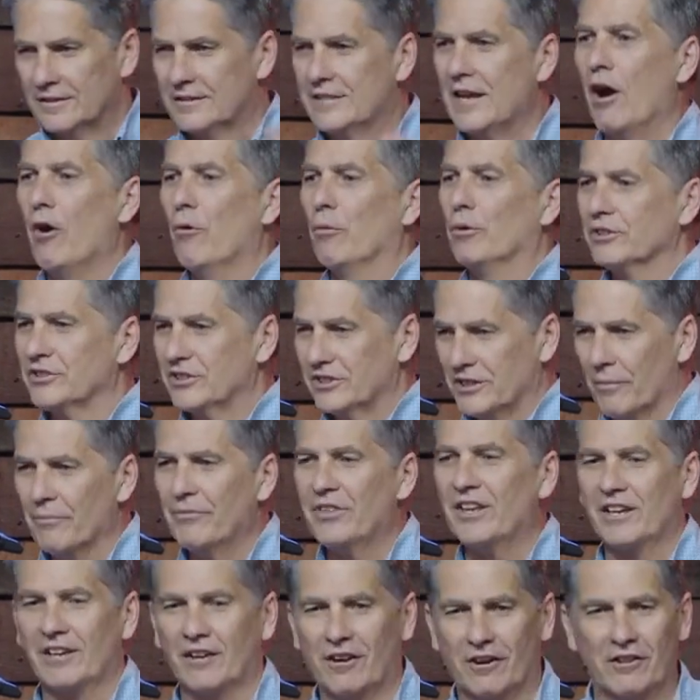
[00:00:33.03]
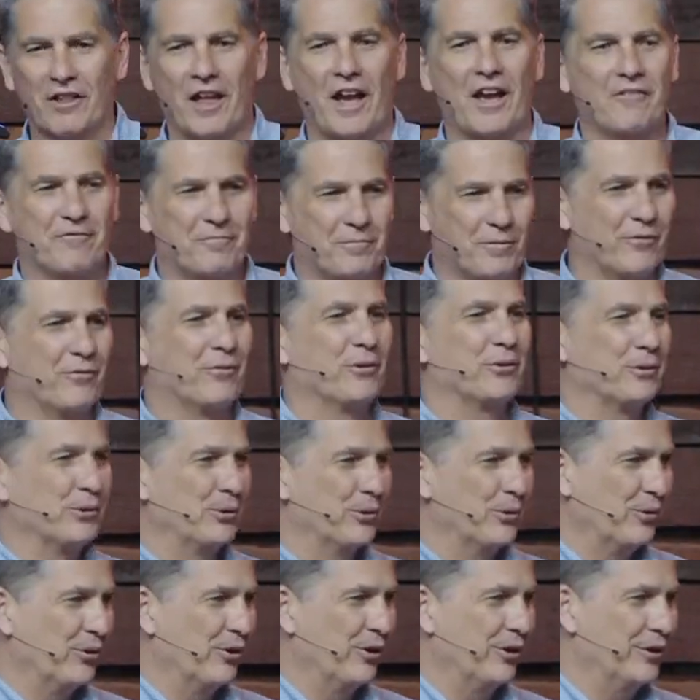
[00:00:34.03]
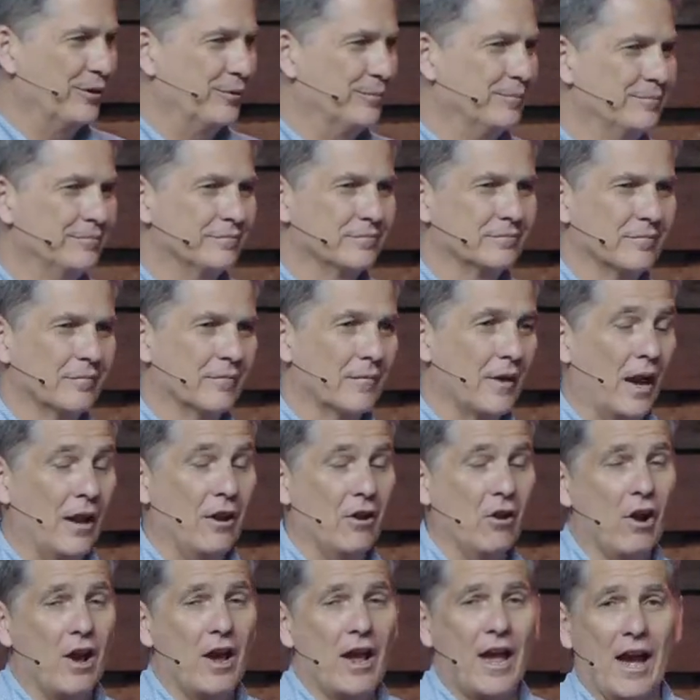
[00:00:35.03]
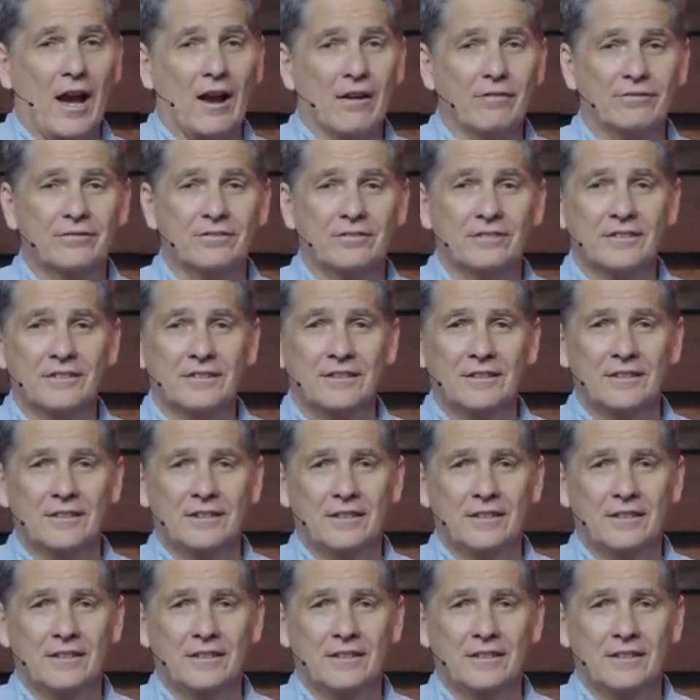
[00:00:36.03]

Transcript: dealt with something in our life before the Lord. I know I have.